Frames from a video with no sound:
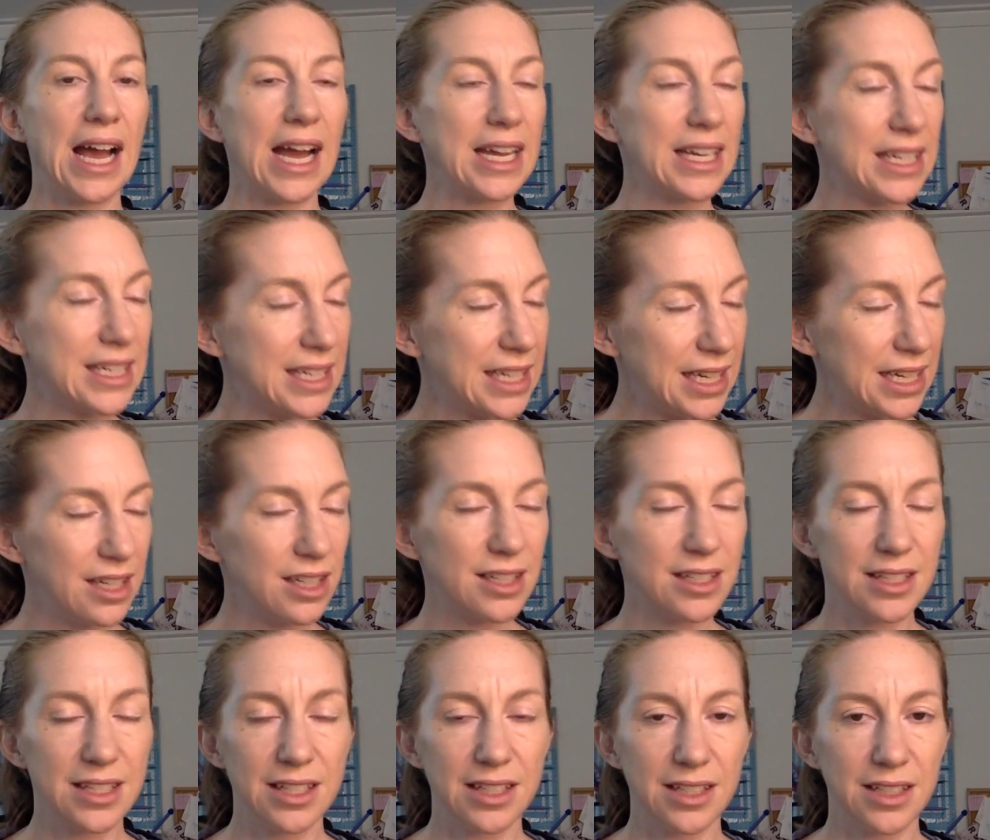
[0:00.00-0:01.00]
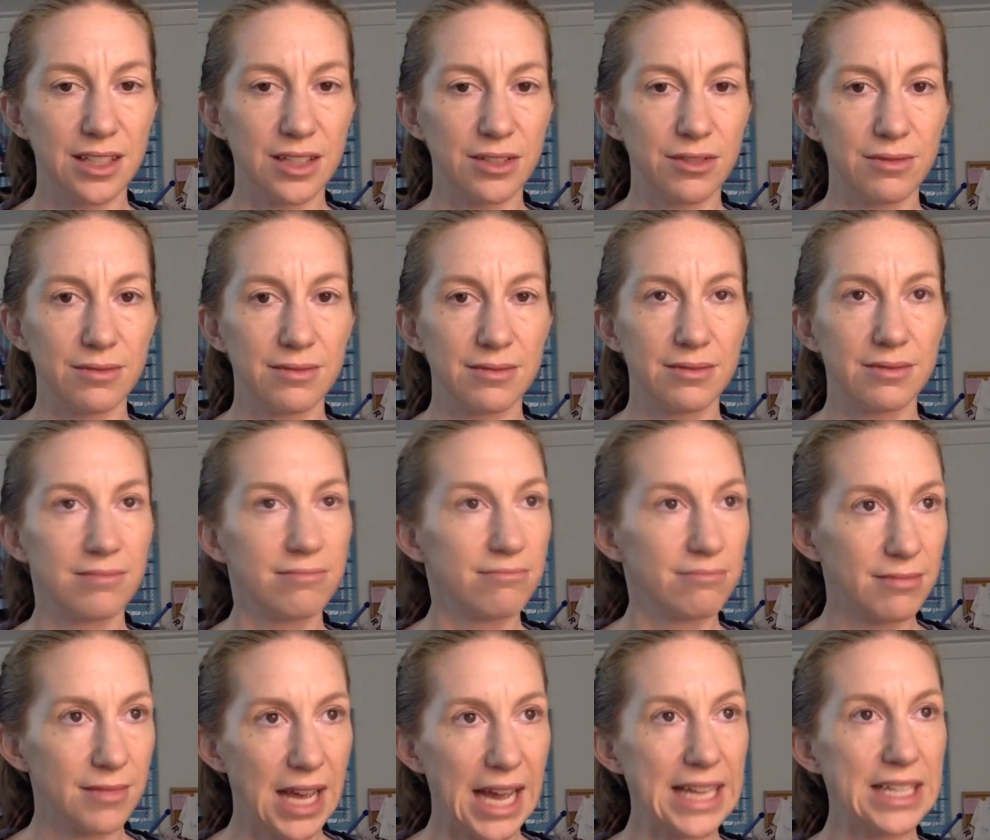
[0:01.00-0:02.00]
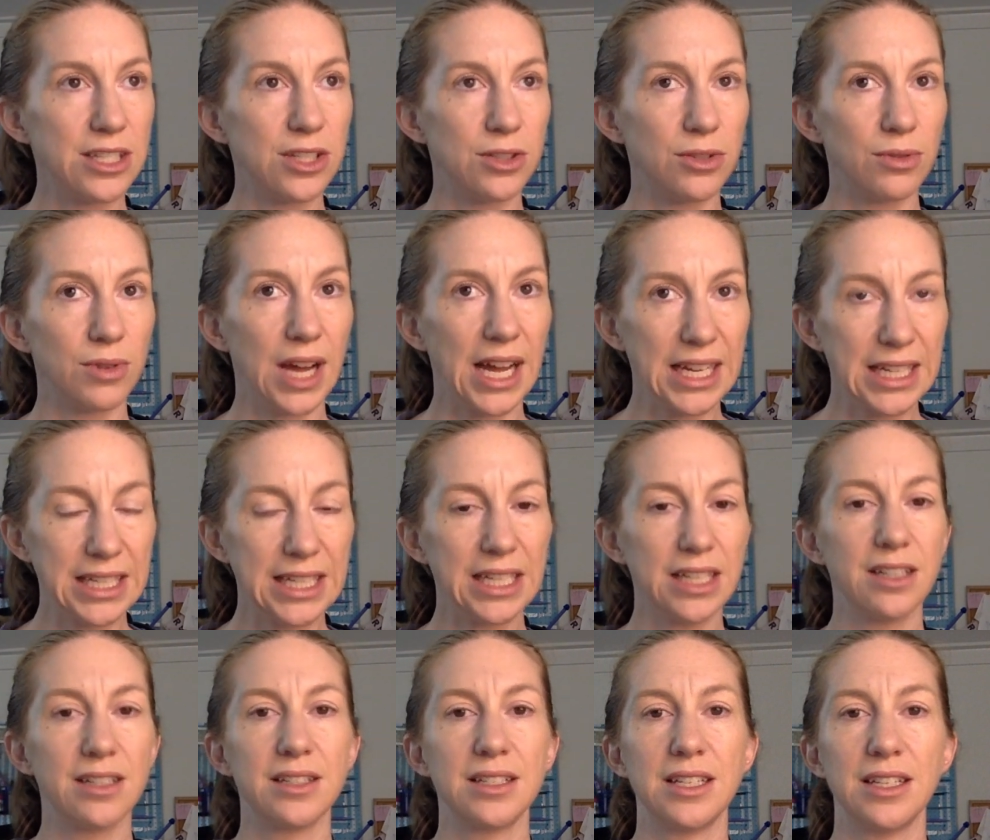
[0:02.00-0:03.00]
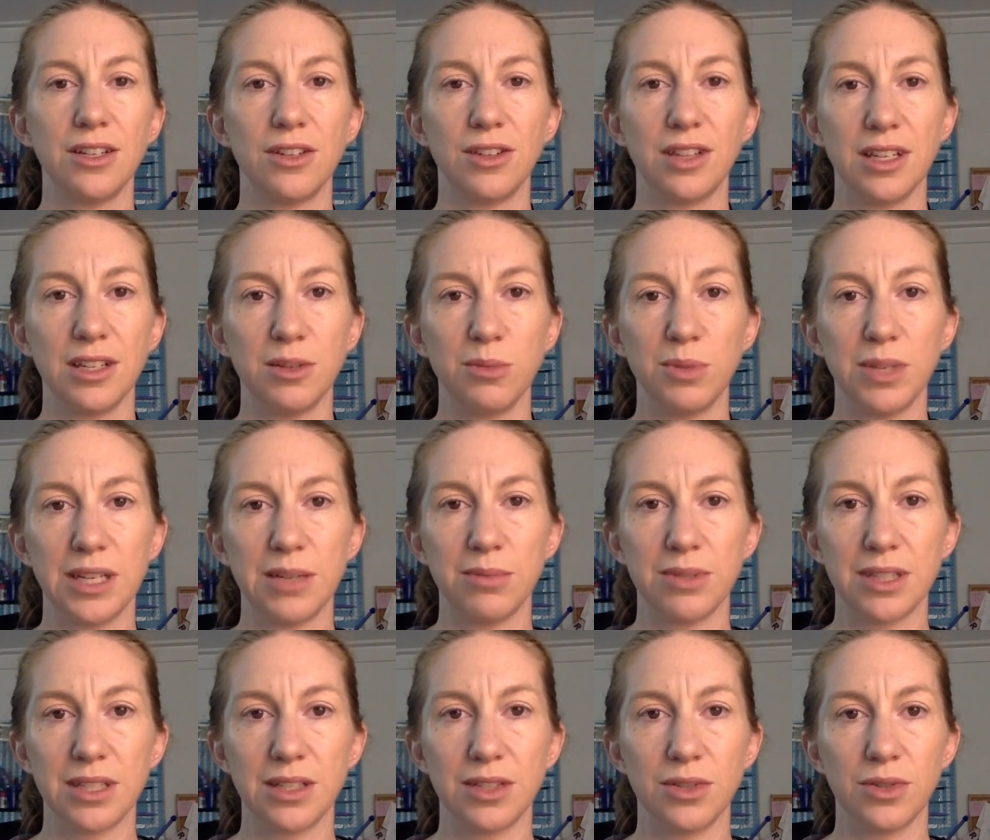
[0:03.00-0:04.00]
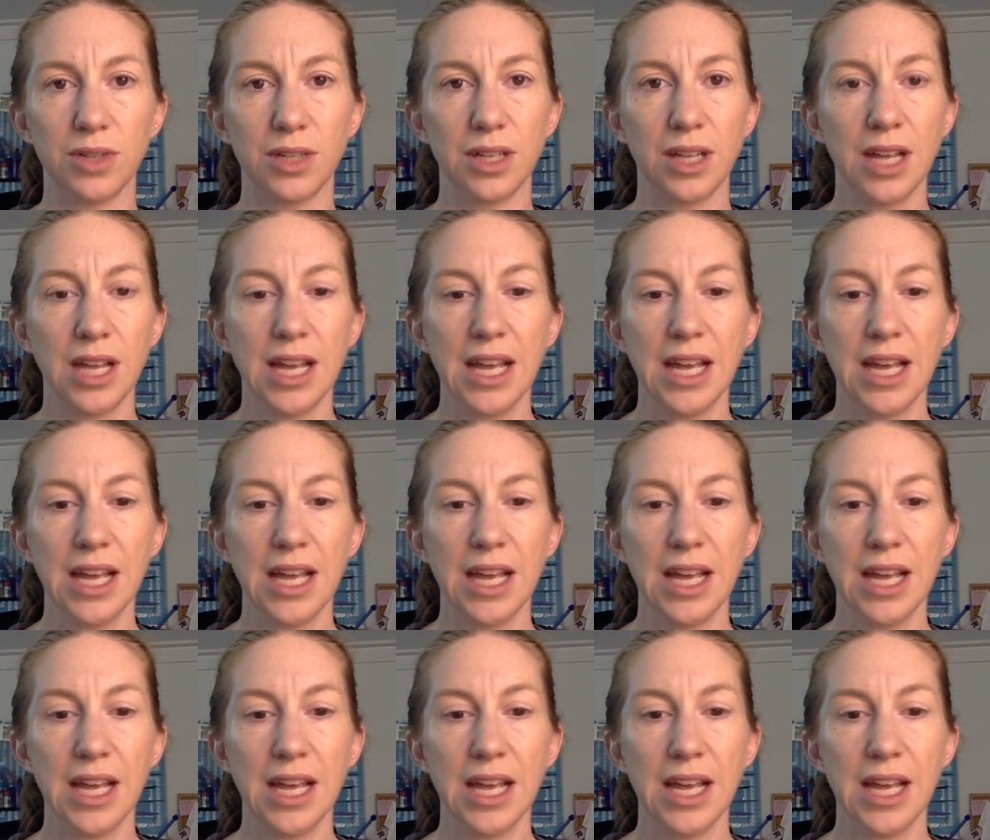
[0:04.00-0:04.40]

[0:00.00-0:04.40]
I guarantee you, I guarantee you that you'll be able to do it.